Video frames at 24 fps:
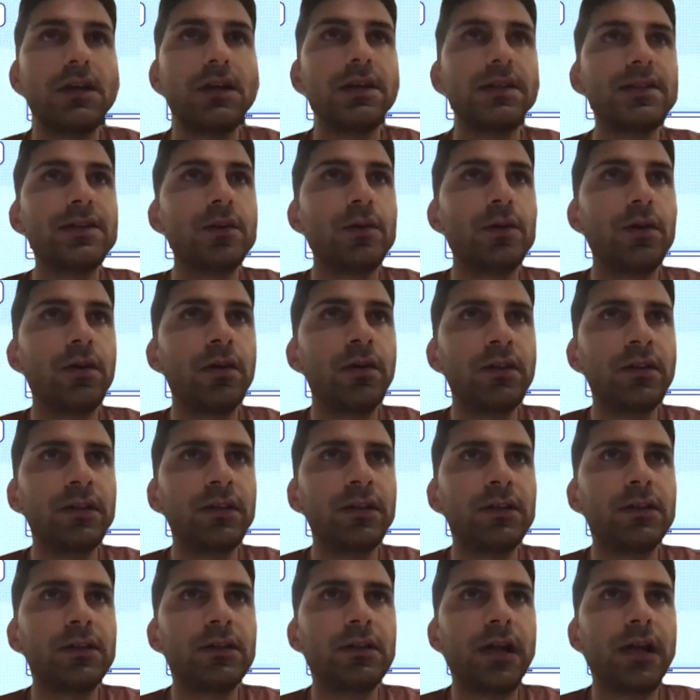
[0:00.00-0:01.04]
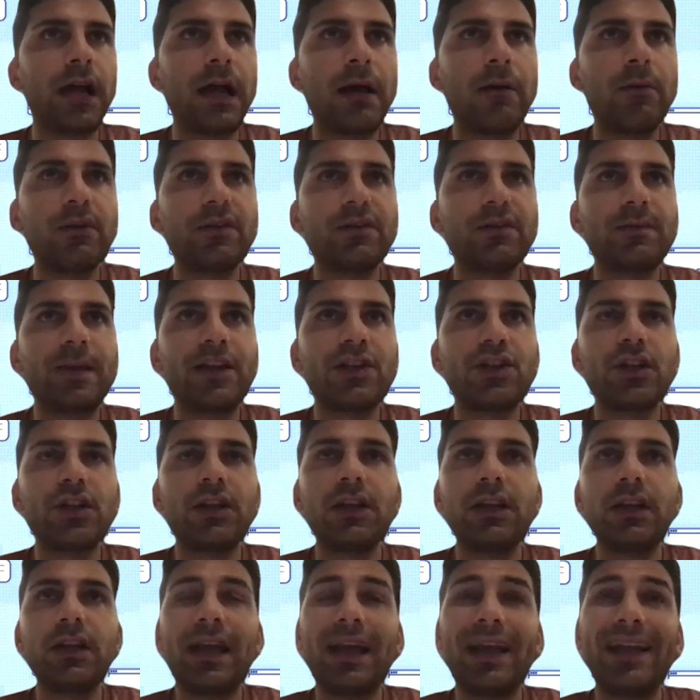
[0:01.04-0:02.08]
So earlier I was
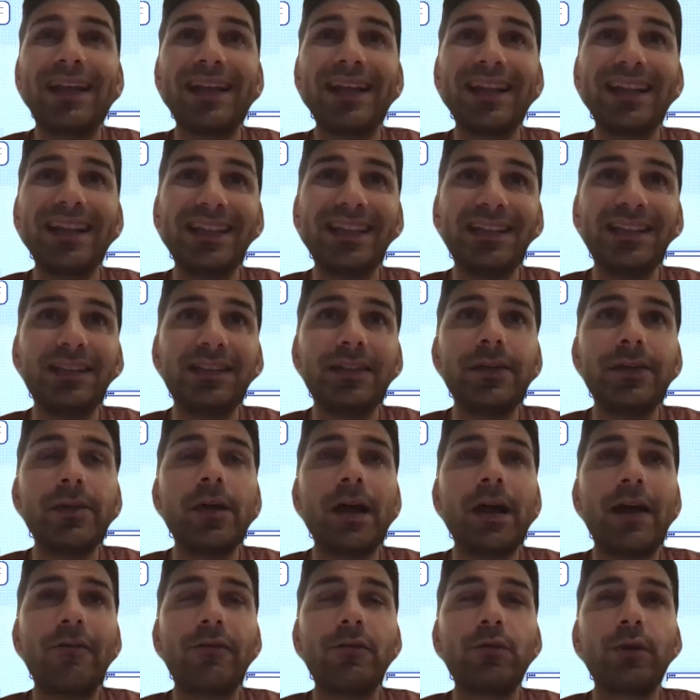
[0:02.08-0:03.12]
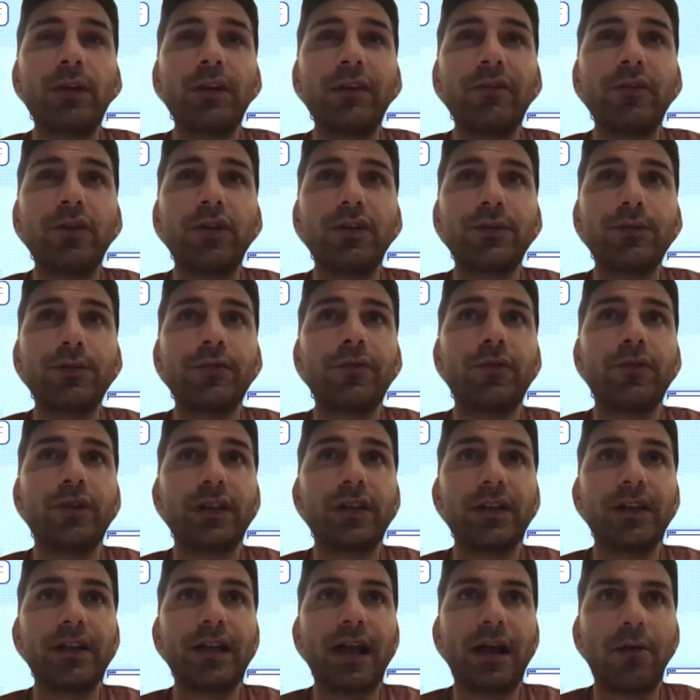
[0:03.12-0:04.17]
mentioning at least you have 24 to
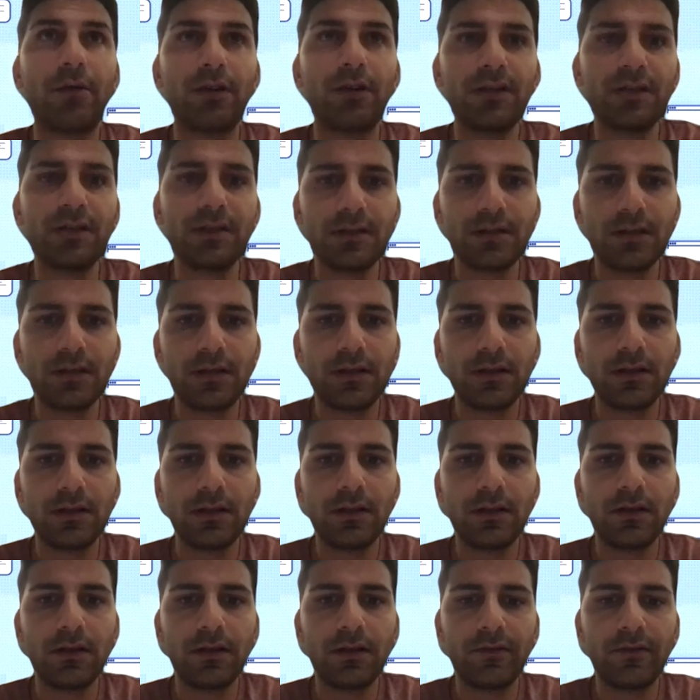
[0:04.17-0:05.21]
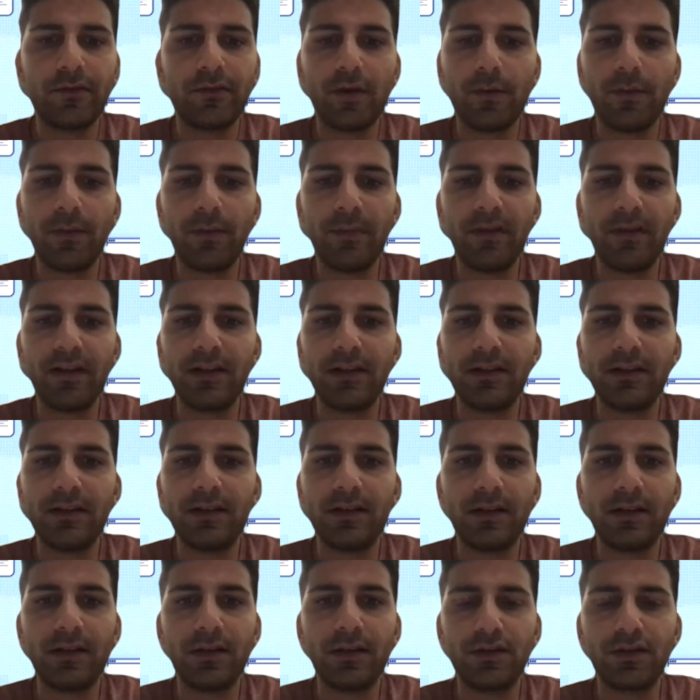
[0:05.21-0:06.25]
48 hours from the minute
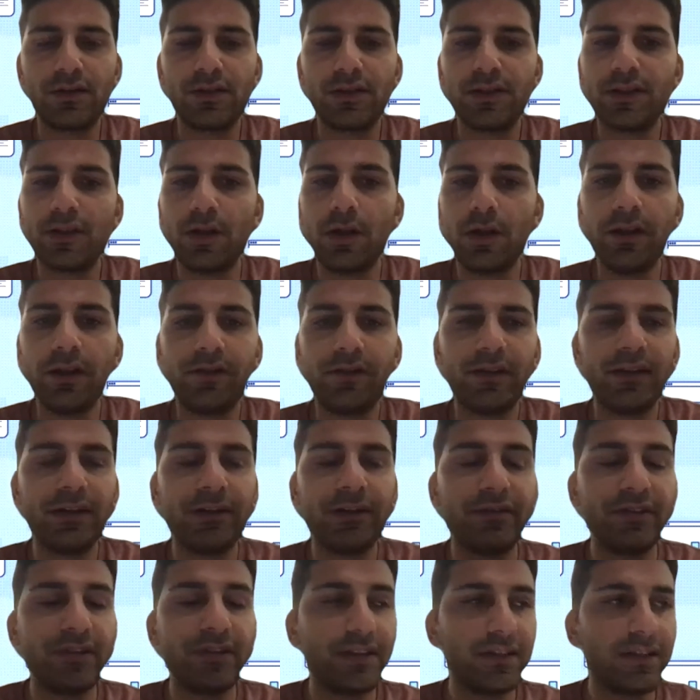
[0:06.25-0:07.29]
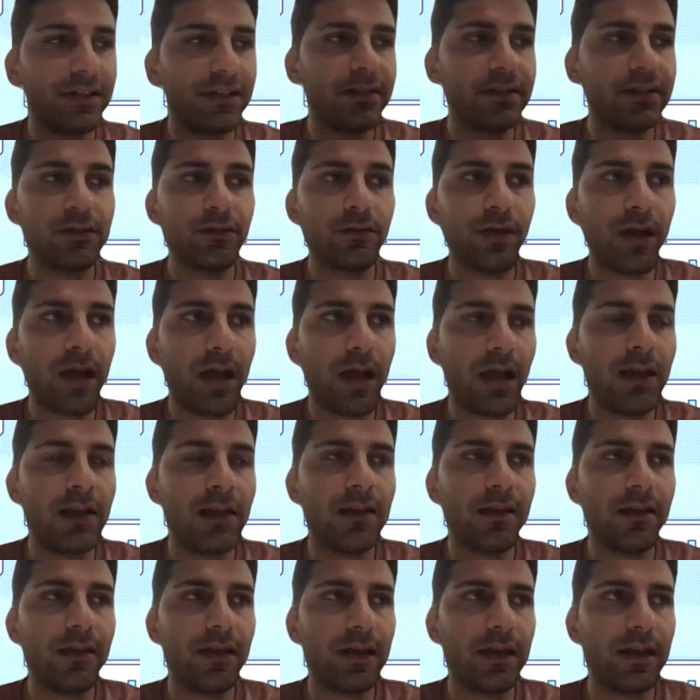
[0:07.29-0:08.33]
the user install, even if it didn't do
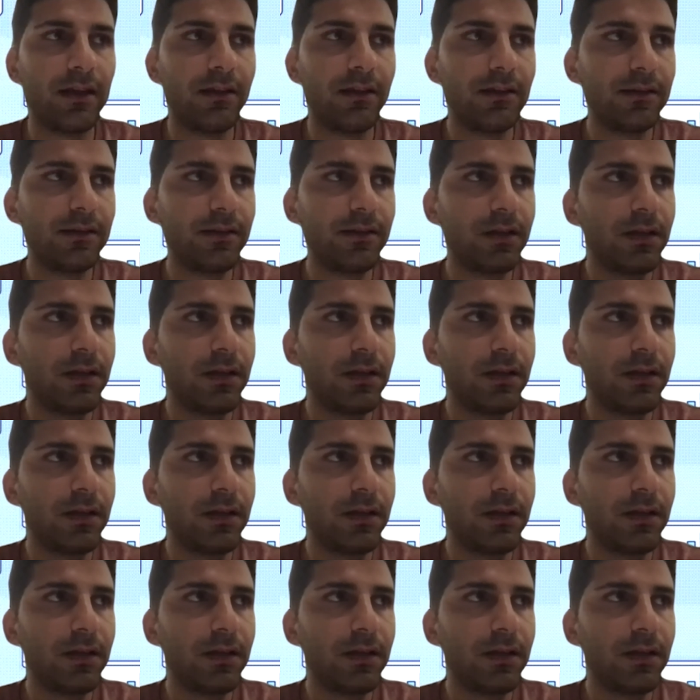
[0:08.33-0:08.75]
anything else.